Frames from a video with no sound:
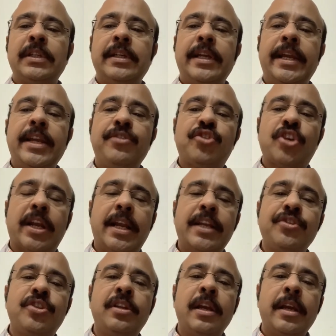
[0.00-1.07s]
He
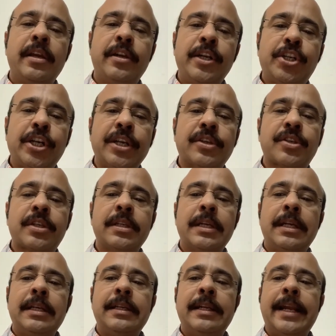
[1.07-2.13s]
challenged rishis
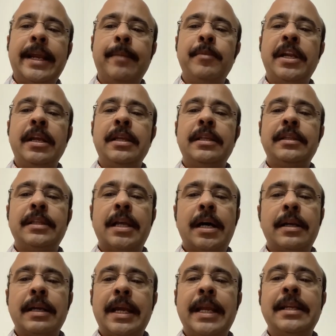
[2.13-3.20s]
named
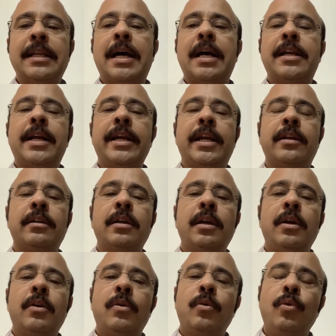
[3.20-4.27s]
Nar and Narayan,
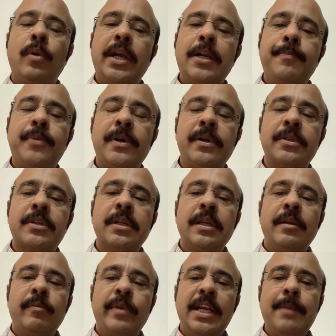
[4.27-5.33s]
who at first
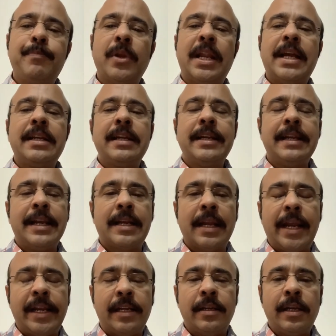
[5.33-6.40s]
very politely
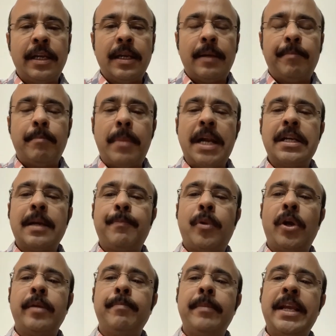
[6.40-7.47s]
declined, but
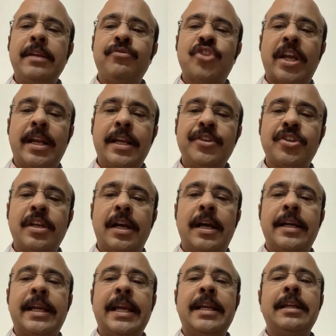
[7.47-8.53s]
upon being challenged
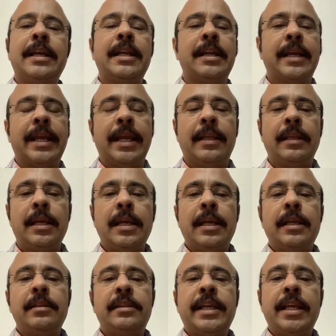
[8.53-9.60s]
again and again,
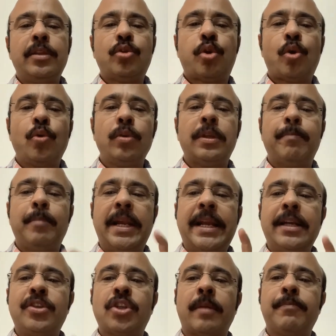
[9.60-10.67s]
they threw the
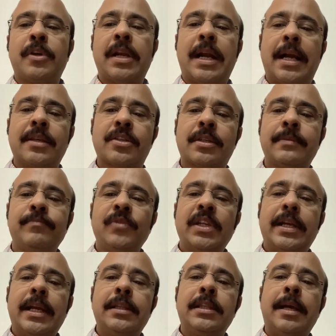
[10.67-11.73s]
blades of grass
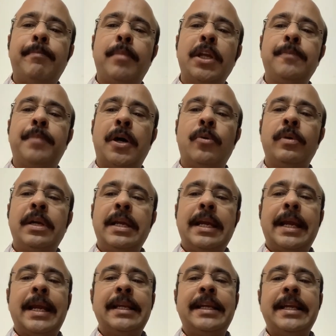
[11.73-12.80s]
at Dambadbhav
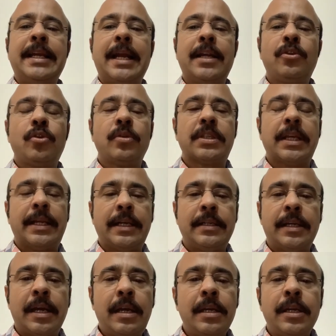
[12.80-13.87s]
and he had to
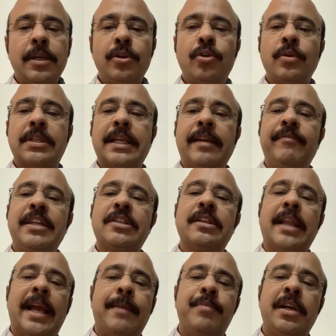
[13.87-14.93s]
surrender to save his
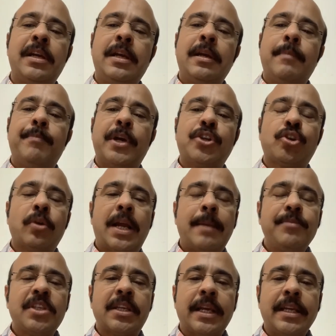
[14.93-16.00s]
life. Parshuram
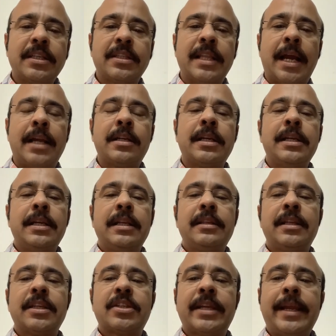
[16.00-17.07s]
says that
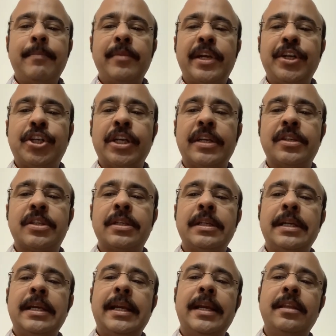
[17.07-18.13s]
the same rishis
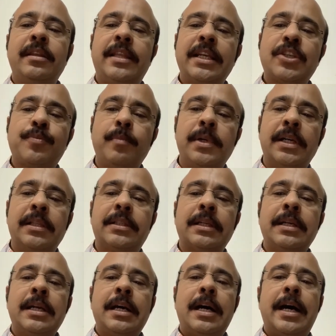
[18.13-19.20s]
in this birth
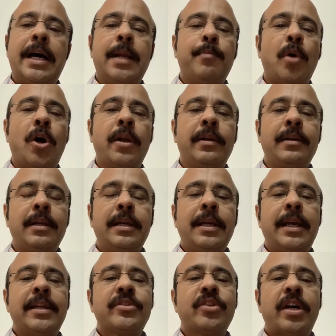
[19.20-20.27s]
are born
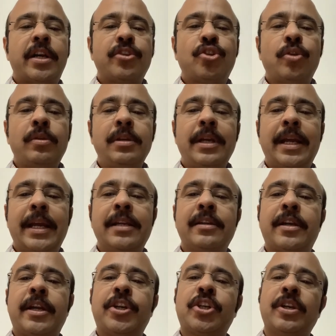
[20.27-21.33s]
as Arjun and
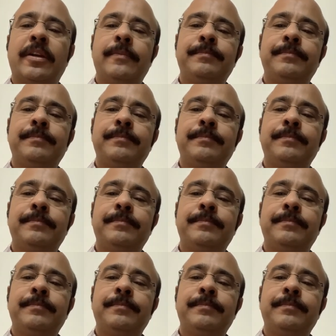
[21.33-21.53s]
Krishna.